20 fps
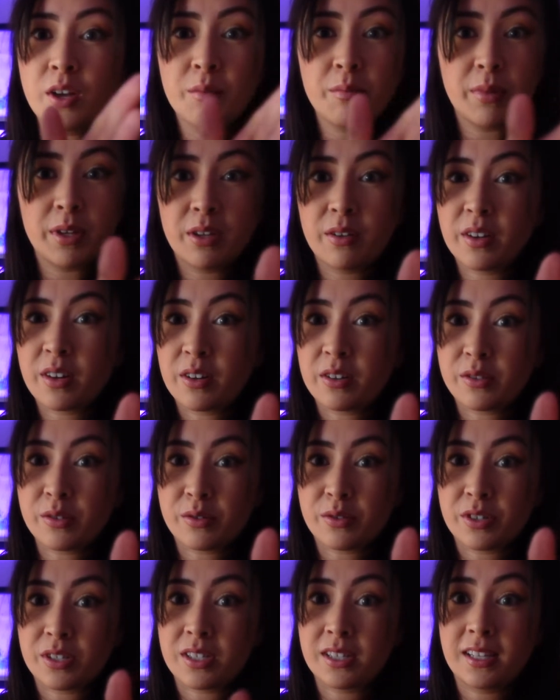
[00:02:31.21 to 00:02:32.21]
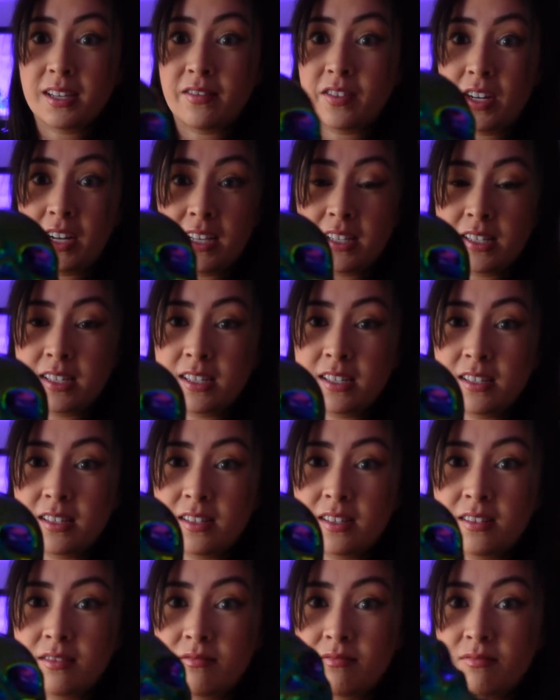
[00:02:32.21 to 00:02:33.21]
but you can also just leave it as
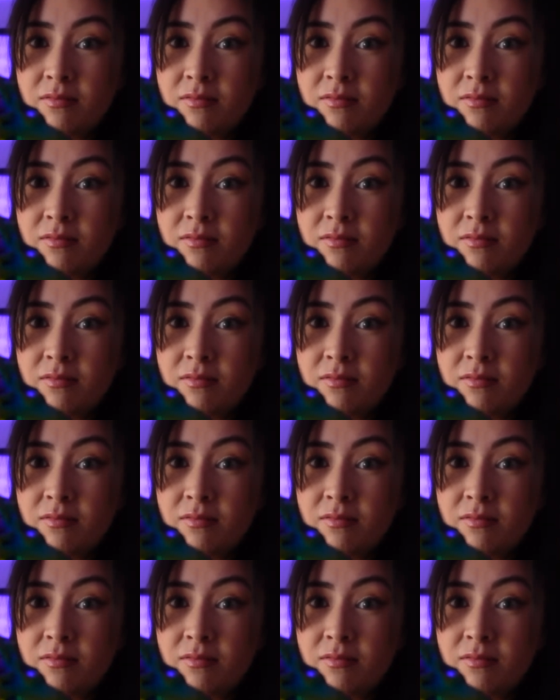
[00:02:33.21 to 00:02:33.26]
is